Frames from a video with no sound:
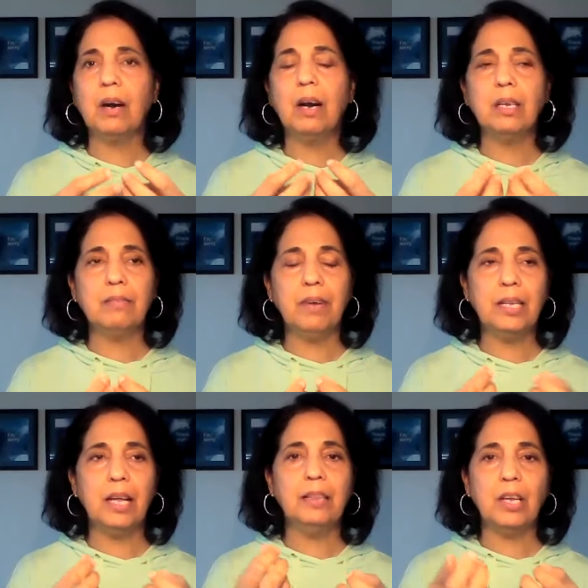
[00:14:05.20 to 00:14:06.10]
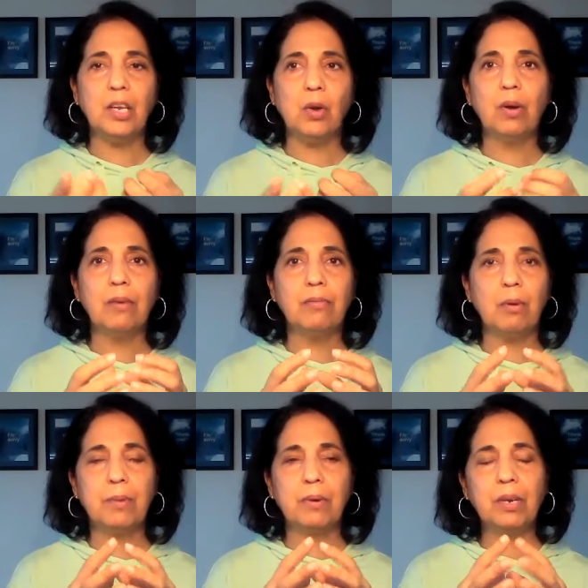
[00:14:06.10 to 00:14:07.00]
the Ayurveda and the yoga
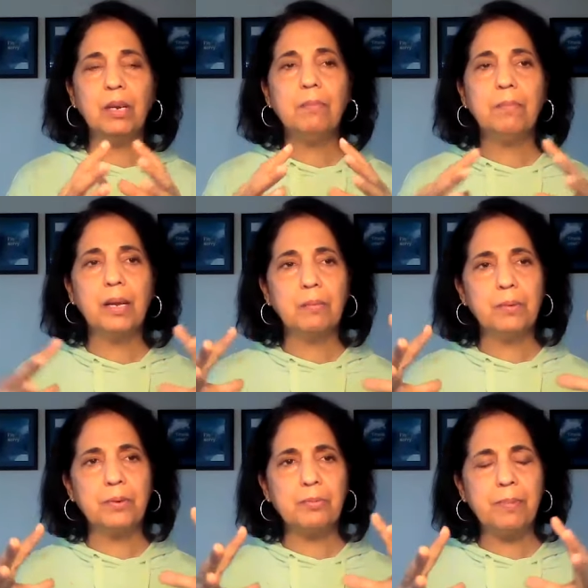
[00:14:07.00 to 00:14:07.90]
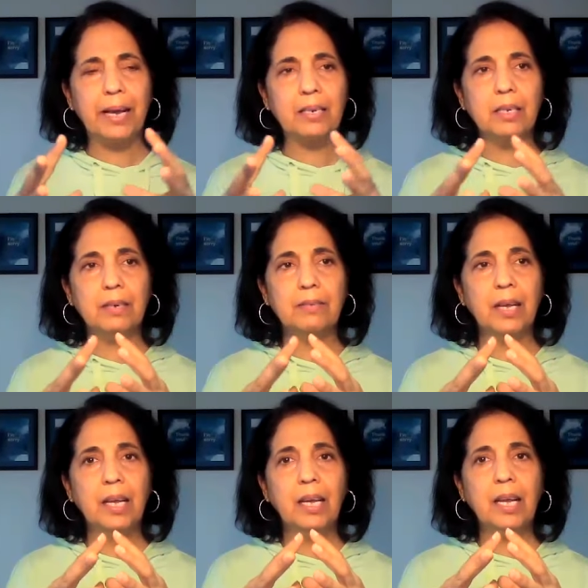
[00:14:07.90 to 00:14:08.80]
from a really bigger perspective,
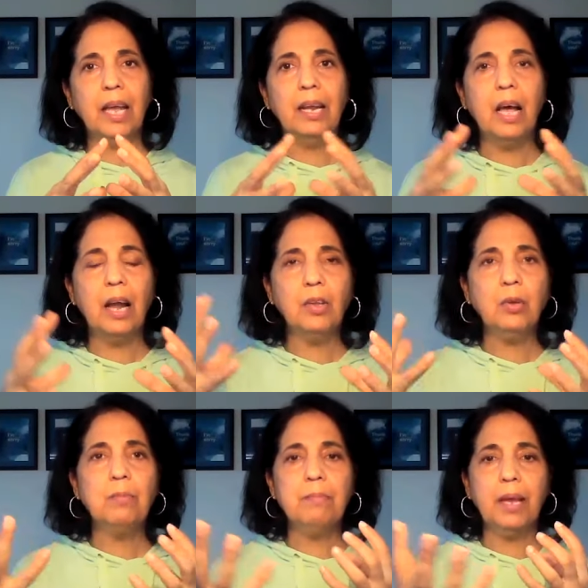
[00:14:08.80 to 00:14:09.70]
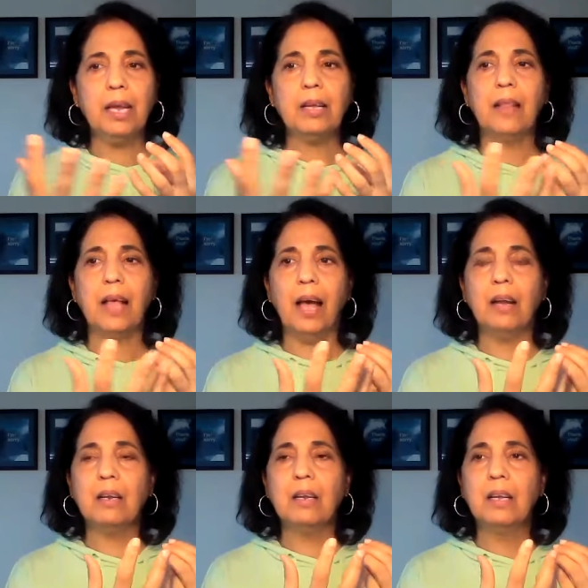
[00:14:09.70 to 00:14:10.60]
and how do you make
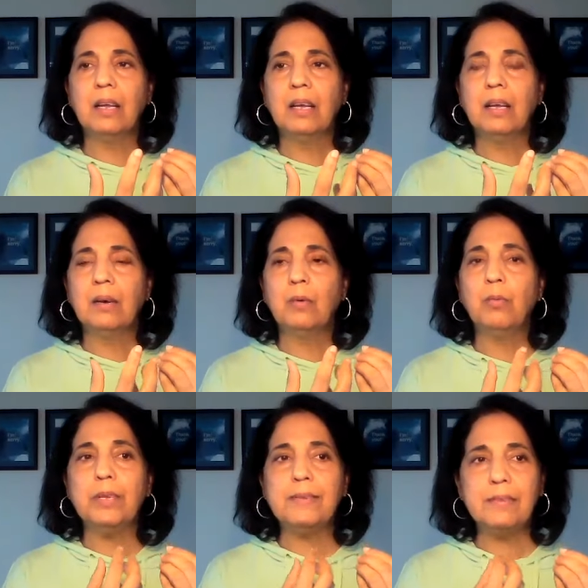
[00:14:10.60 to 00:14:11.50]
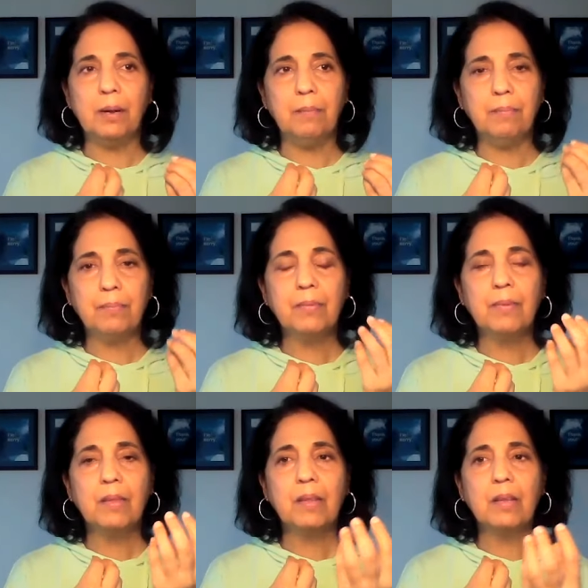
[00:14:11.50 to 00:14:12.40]
that wisdom
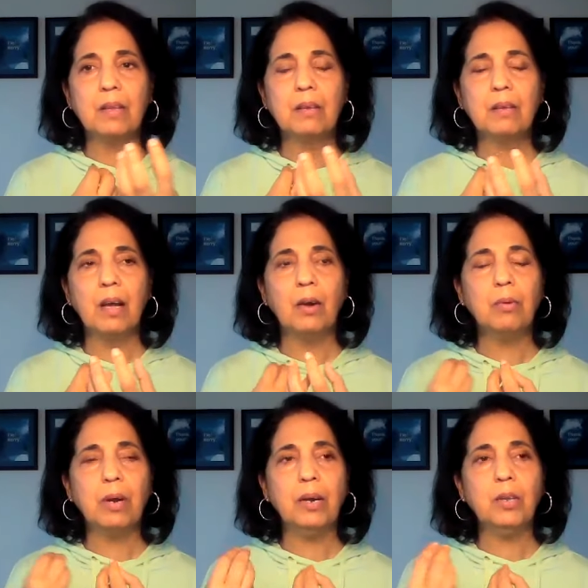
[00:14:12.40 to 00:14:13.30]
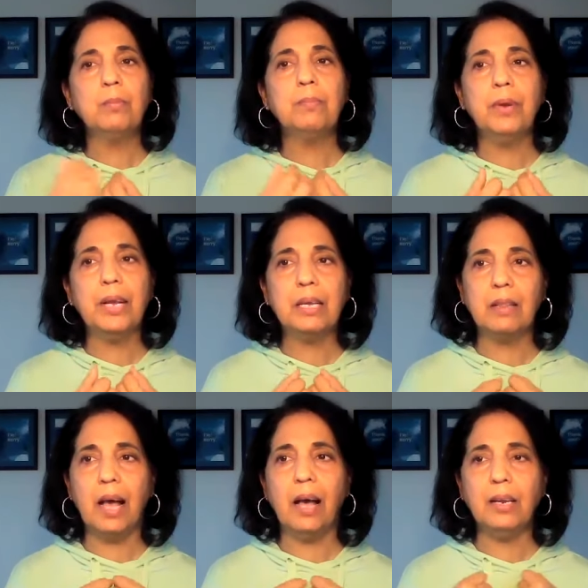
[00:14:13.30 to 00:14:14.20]
how do, how do you bring
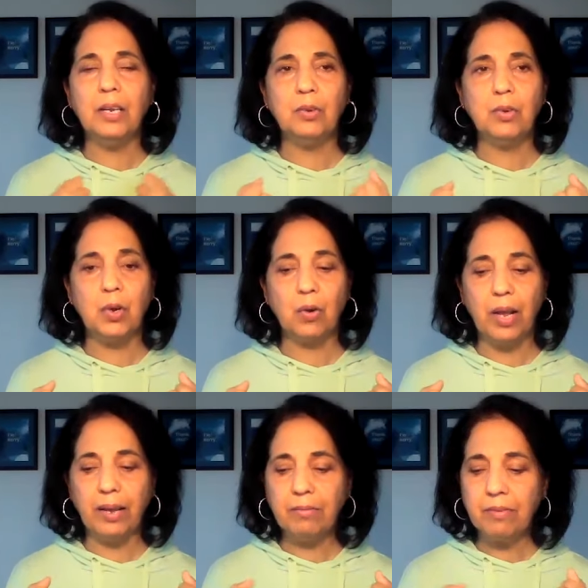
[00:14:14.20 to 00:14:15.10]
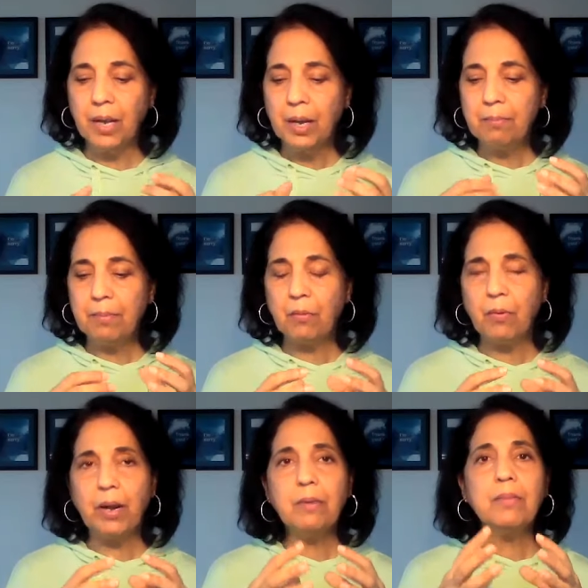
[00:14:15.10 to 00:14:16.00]
that into your life?
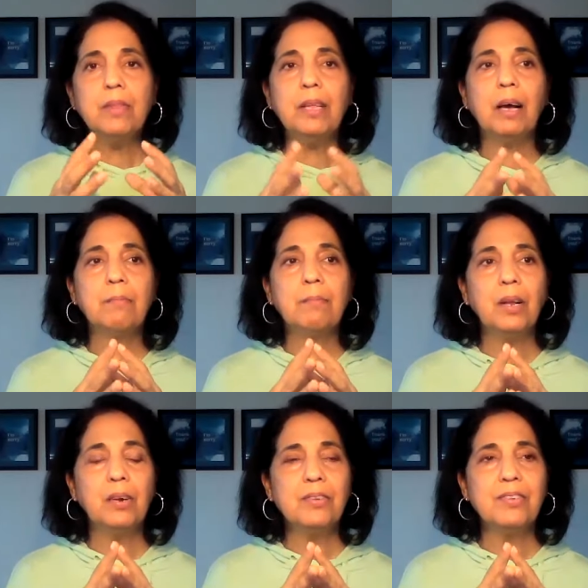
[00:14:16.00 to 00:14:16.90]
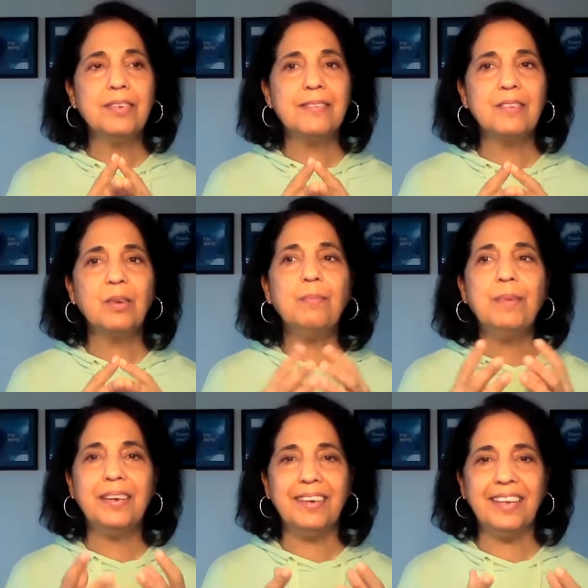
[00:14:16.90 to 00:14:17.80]
But one of the pillars is
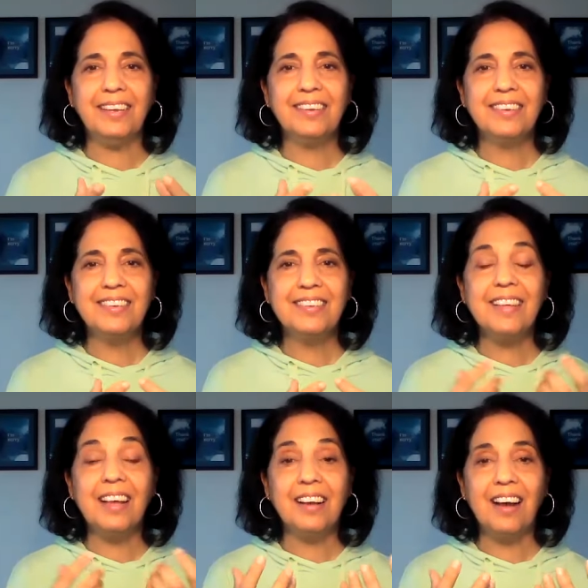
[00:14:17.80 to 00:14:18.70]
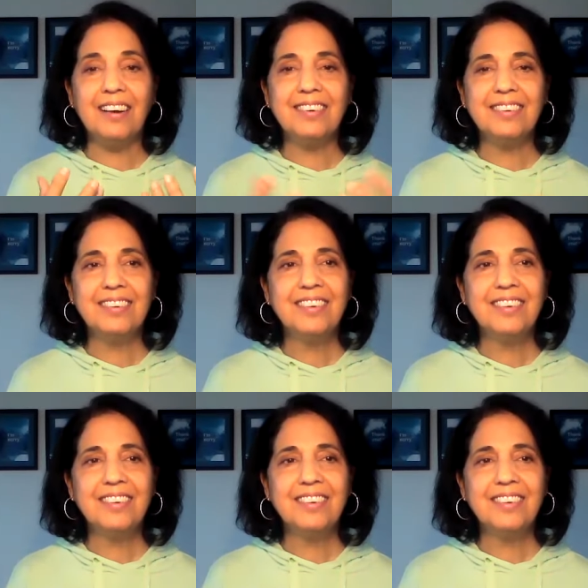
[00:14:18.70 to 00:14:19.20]
community, Sangha.